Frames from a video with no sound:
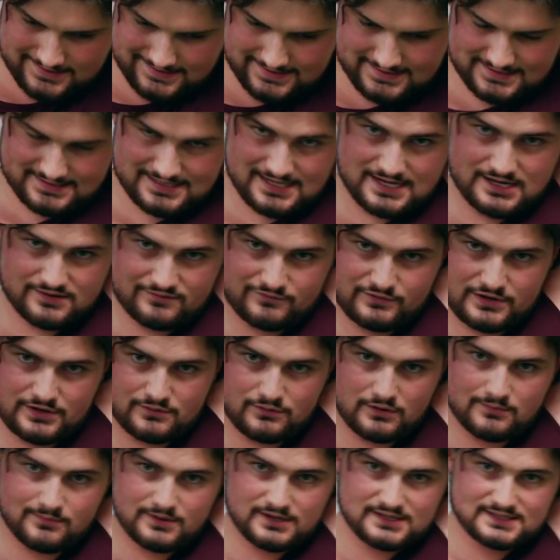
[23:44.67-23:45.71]
at the end of week
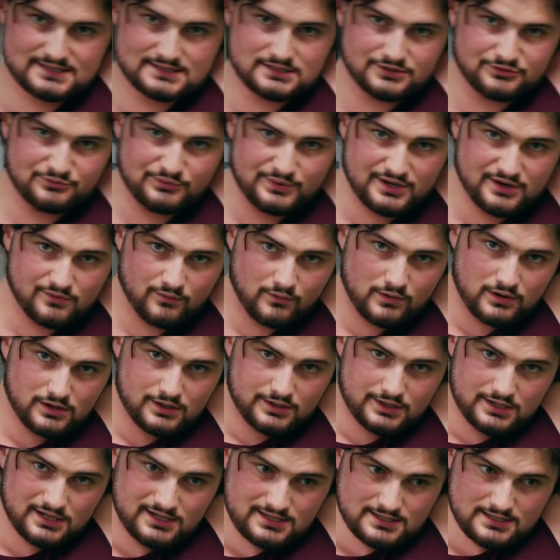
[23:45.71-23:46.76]
1, but it's still week
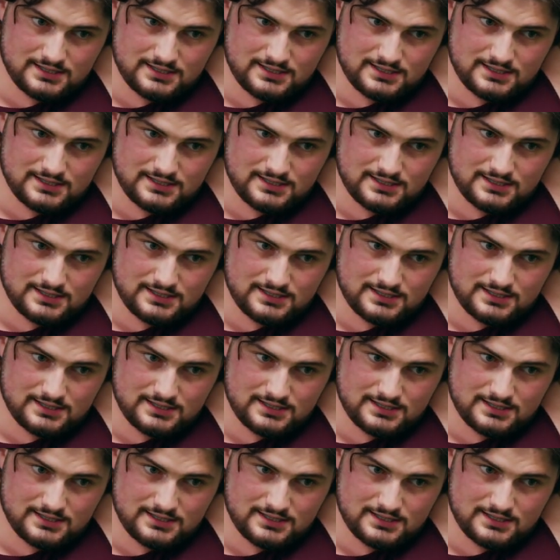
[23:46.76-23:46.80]
1.